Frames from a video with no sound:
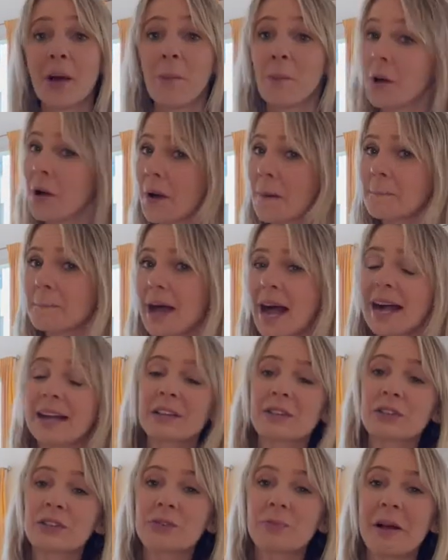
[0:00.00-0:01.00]
Welcome
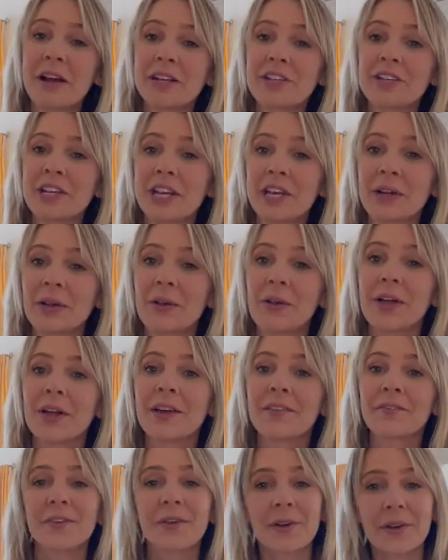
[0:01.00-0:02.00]
back to my channel.
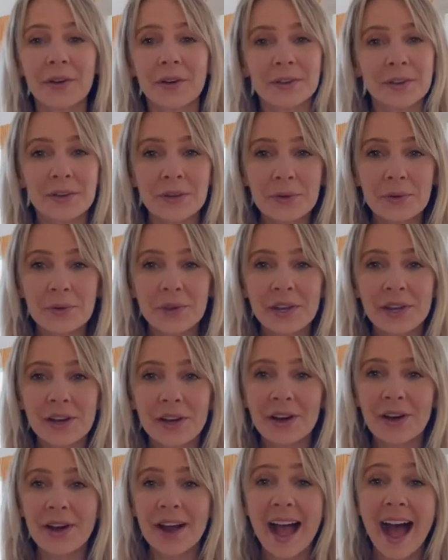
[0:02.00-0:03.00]
If you're new
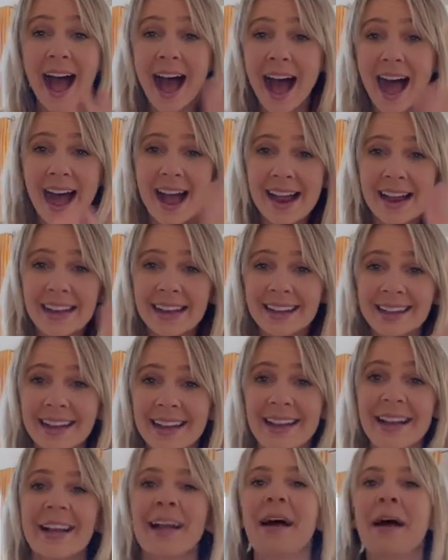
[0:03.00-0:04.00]
here, hi,
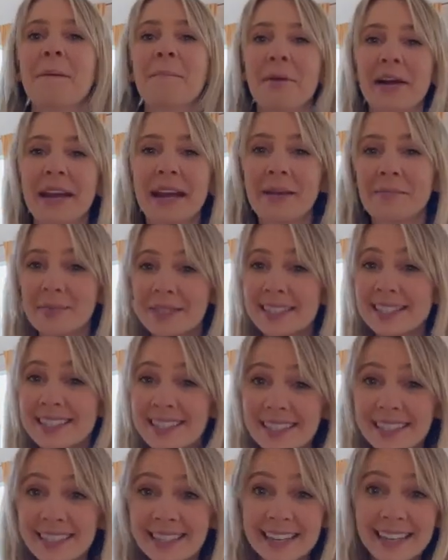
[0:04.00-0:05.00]
my name is
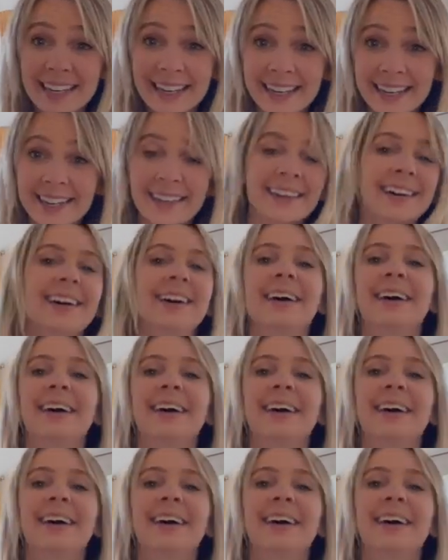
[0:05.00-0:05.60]
Sydney.